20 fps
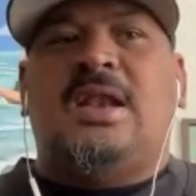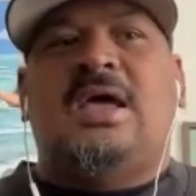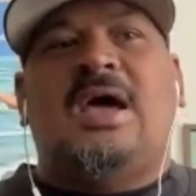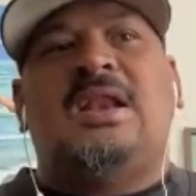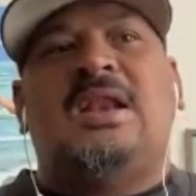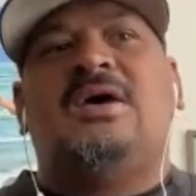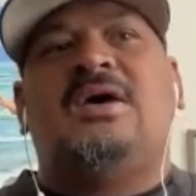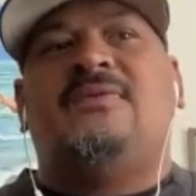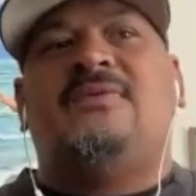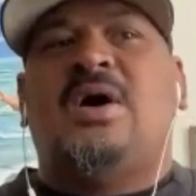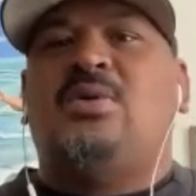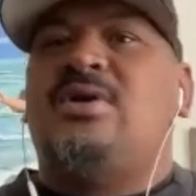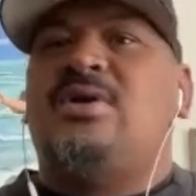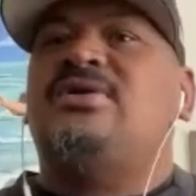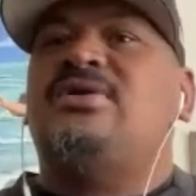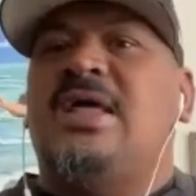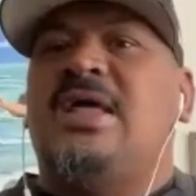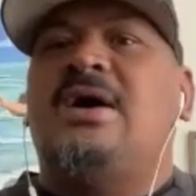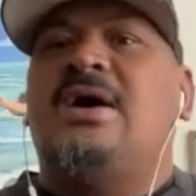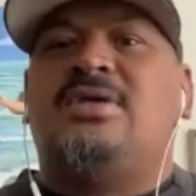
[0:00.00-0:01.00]
love how it
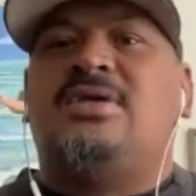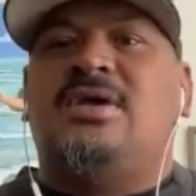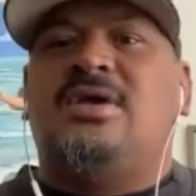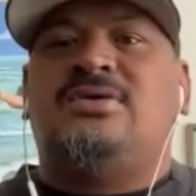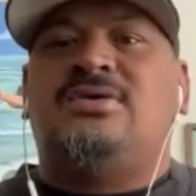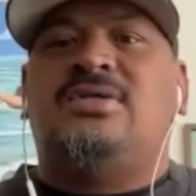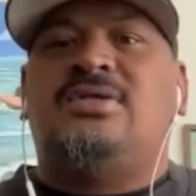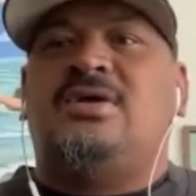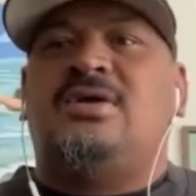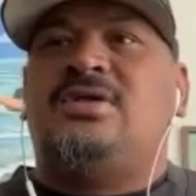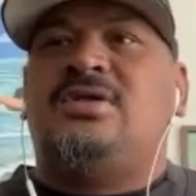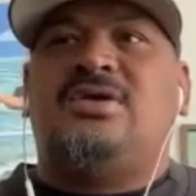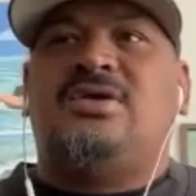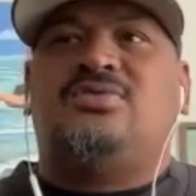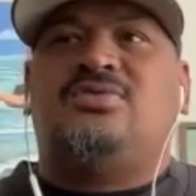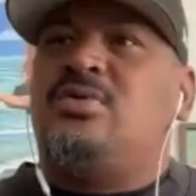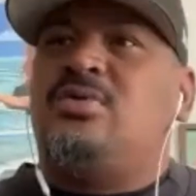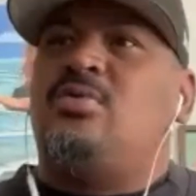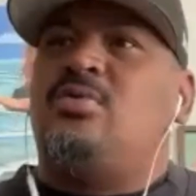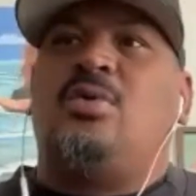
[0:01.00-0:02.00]
is nowadays.
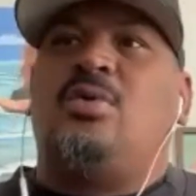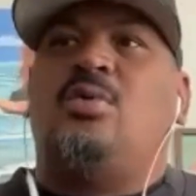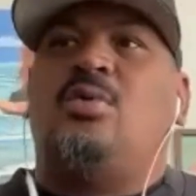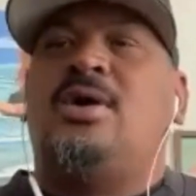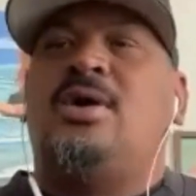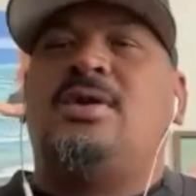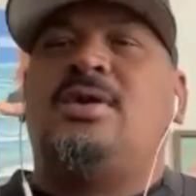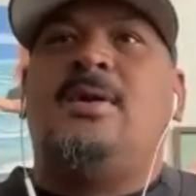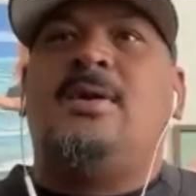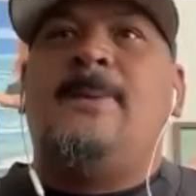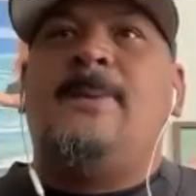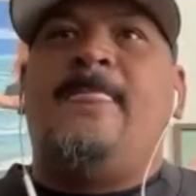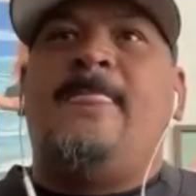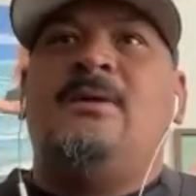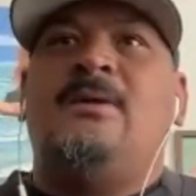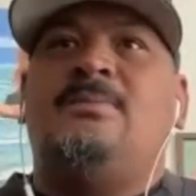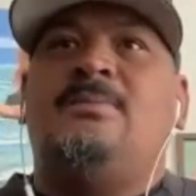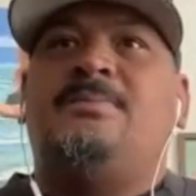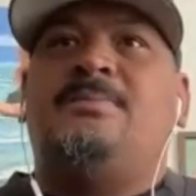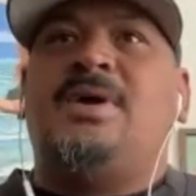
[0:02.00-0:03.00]
Nowadays we're one,
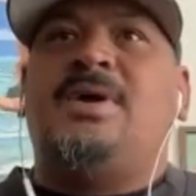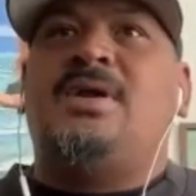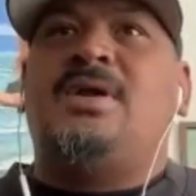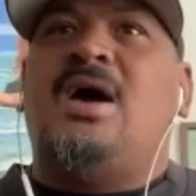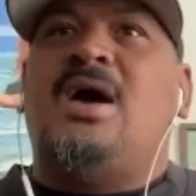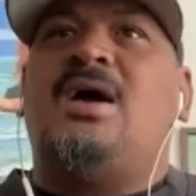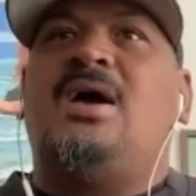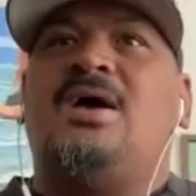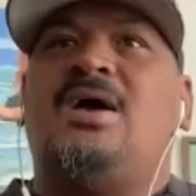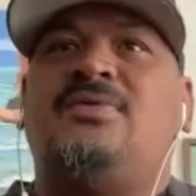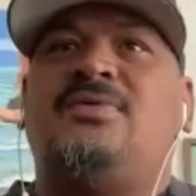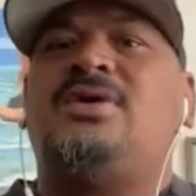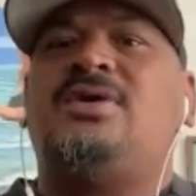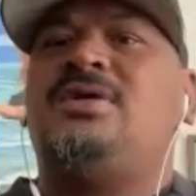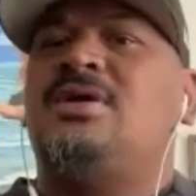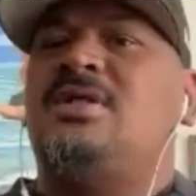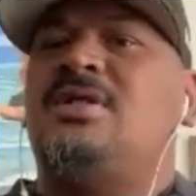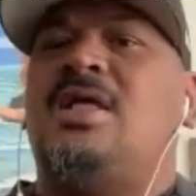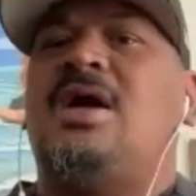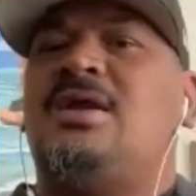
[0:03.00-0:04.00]
but I've
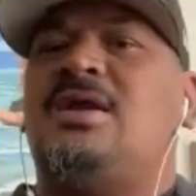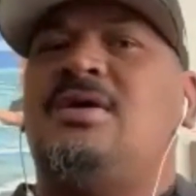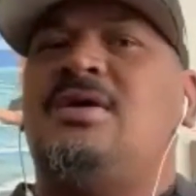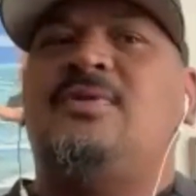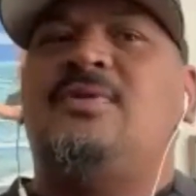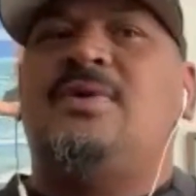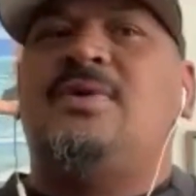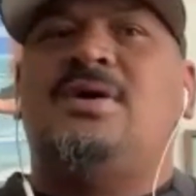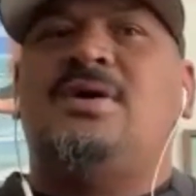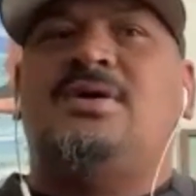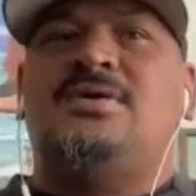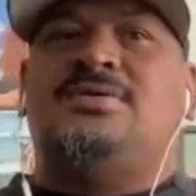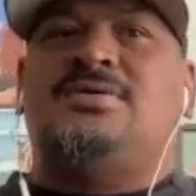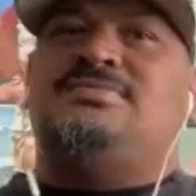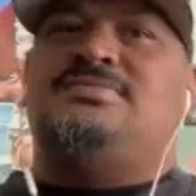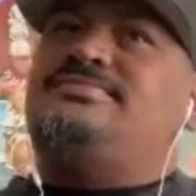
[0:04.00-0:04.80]
seen a lot of our